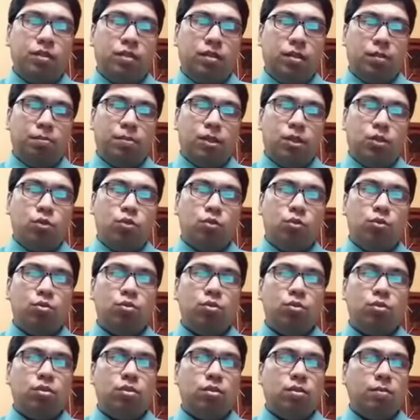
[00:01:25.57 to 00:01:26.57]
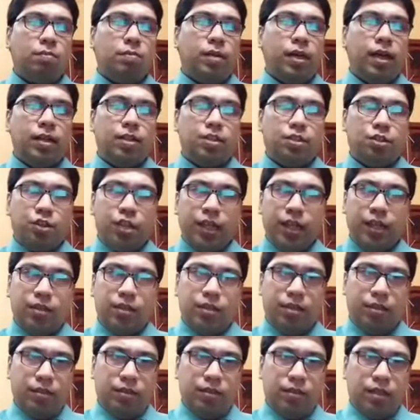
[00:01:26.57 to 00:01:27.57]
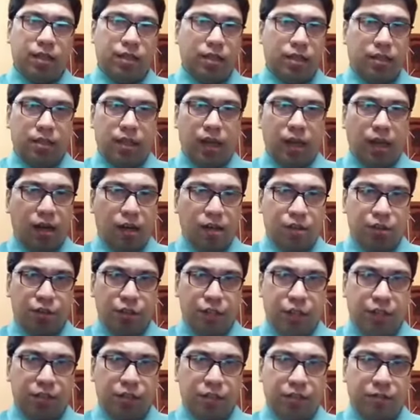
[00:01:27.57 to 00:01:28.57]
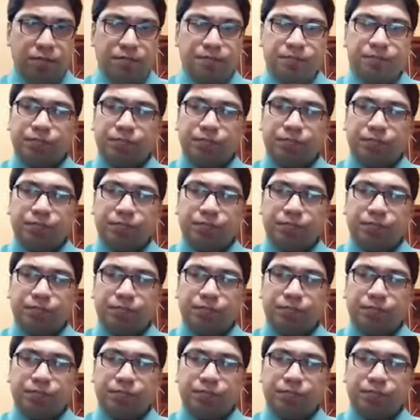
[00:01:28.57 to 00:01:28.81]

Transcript: Number 2, pulse rate, that is the heart rate.